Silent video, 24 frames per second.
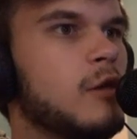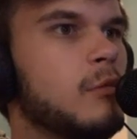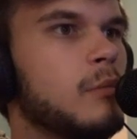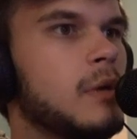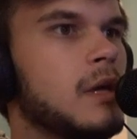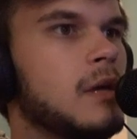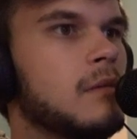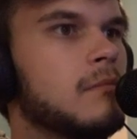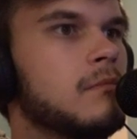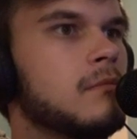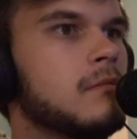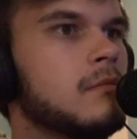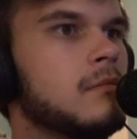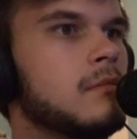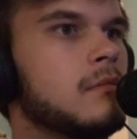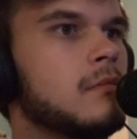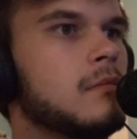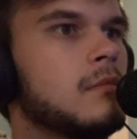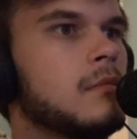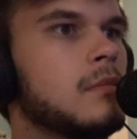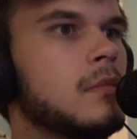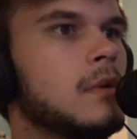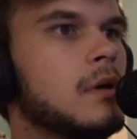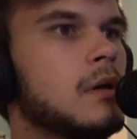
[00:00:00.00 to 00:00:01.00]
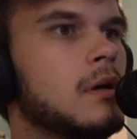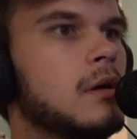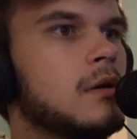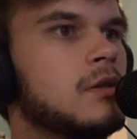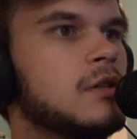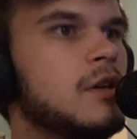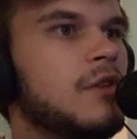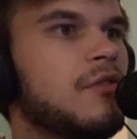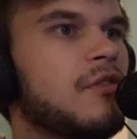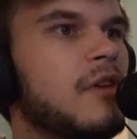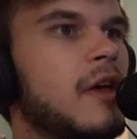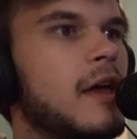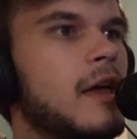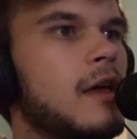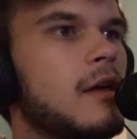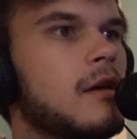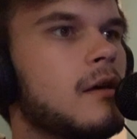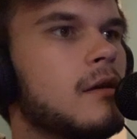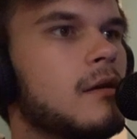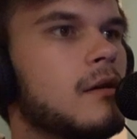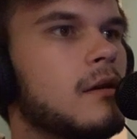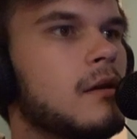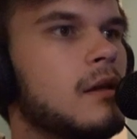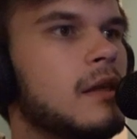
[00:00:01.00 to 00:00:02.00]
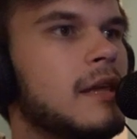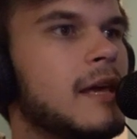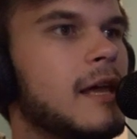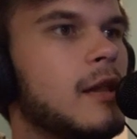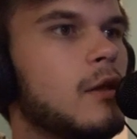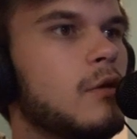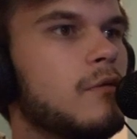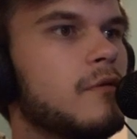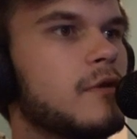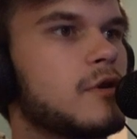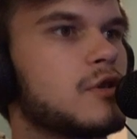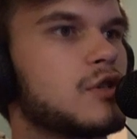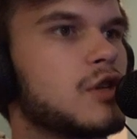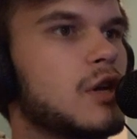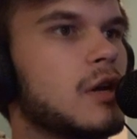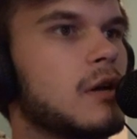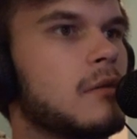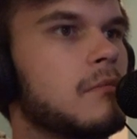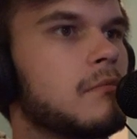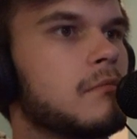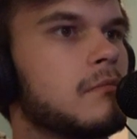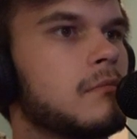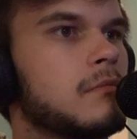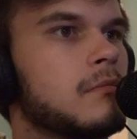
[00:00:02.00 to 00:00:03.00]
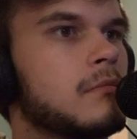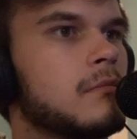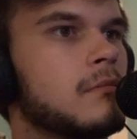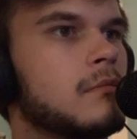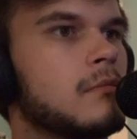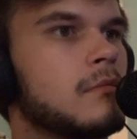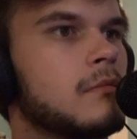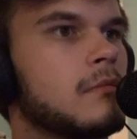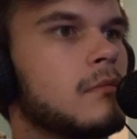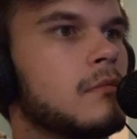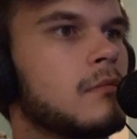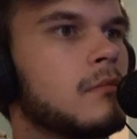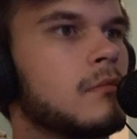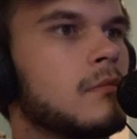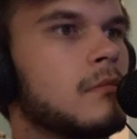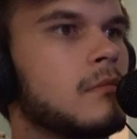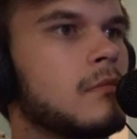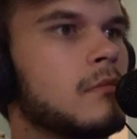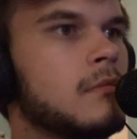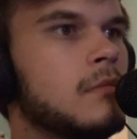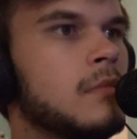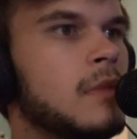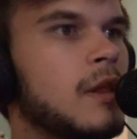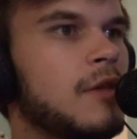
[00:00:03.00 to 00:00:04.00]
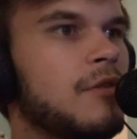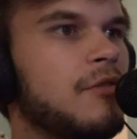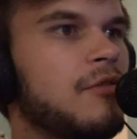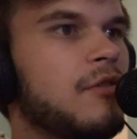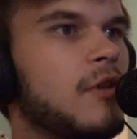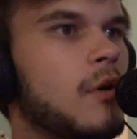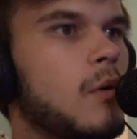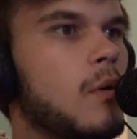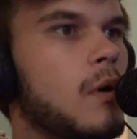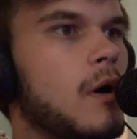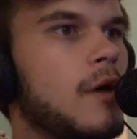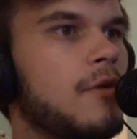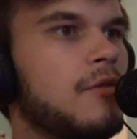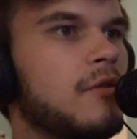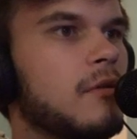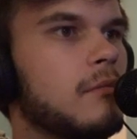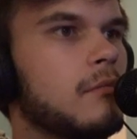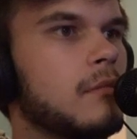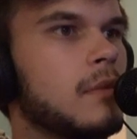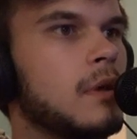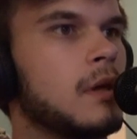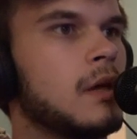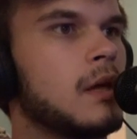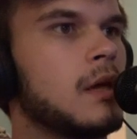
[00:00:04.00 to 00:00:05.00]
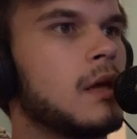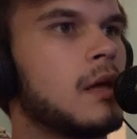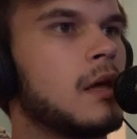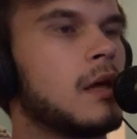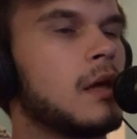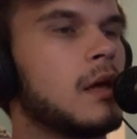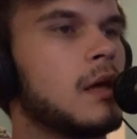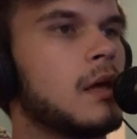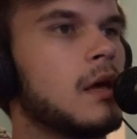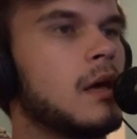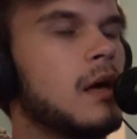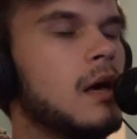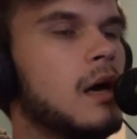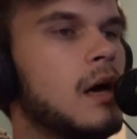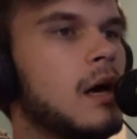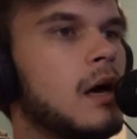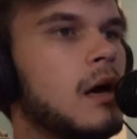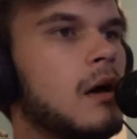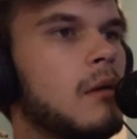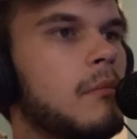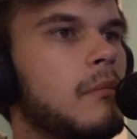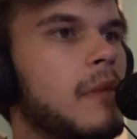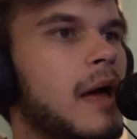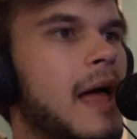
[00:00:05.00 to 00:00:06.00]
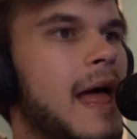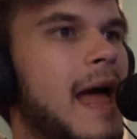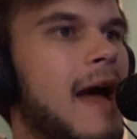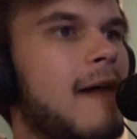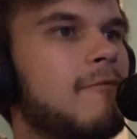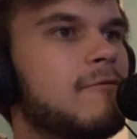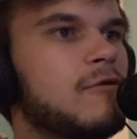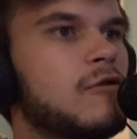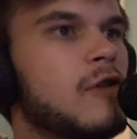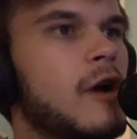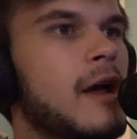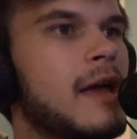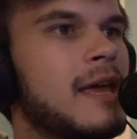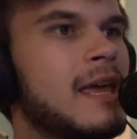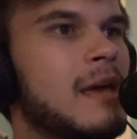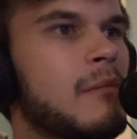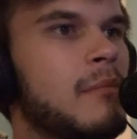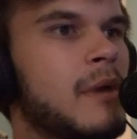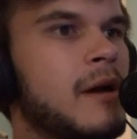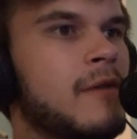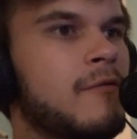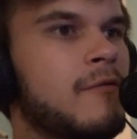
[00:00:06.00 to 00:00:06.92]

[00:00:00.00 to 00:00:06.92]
me. Just like yellow version. That's so awesome. After I get my